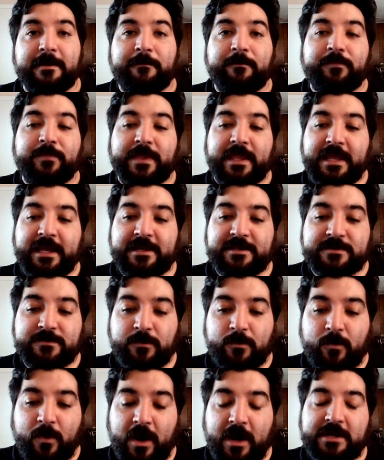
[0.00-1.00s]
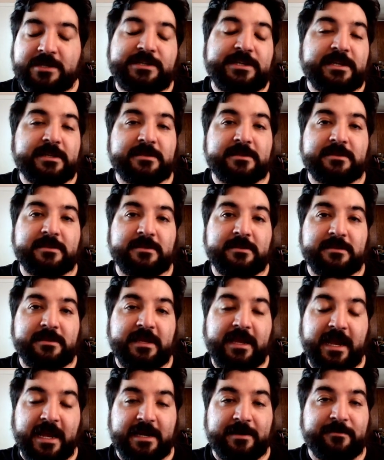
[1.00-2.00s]
is watching the
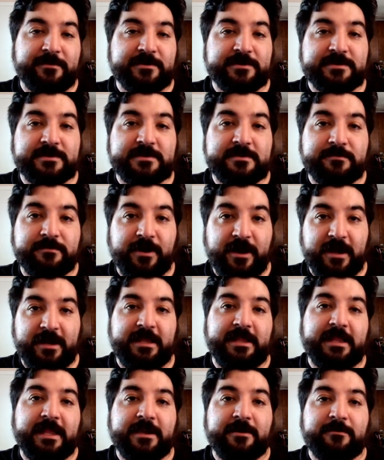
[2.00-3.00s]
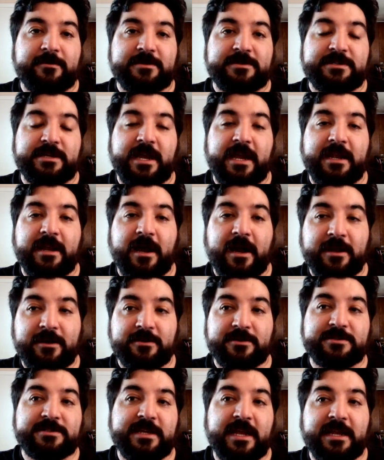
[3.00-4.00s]
animal's body language and
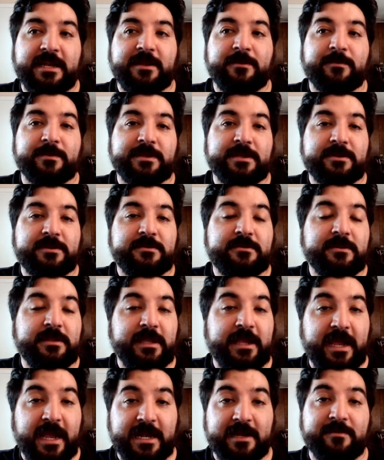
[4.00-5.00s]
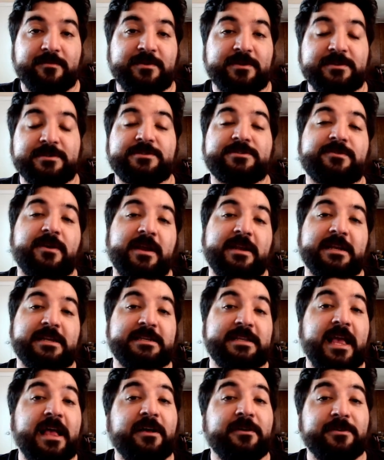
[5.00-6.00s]
understanding what the animal is trying to
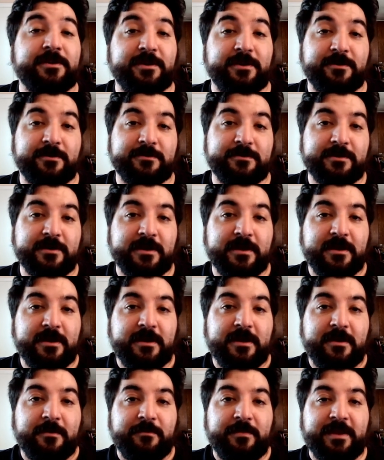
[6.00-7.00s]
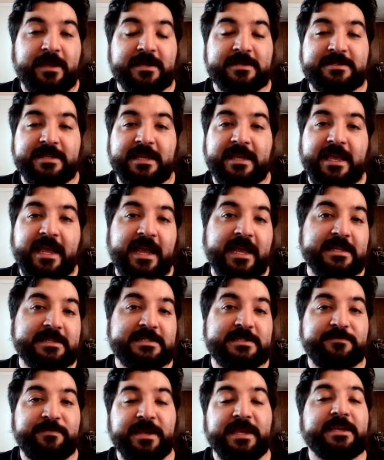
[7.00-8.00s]
tell you because they can't
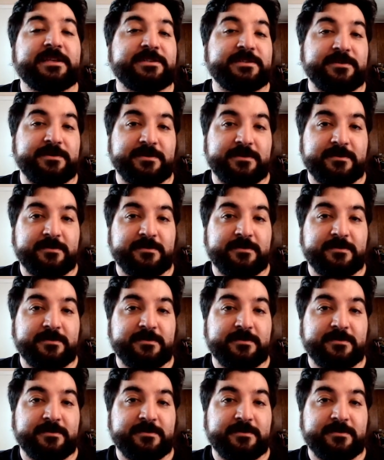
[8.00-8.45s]
speak to you.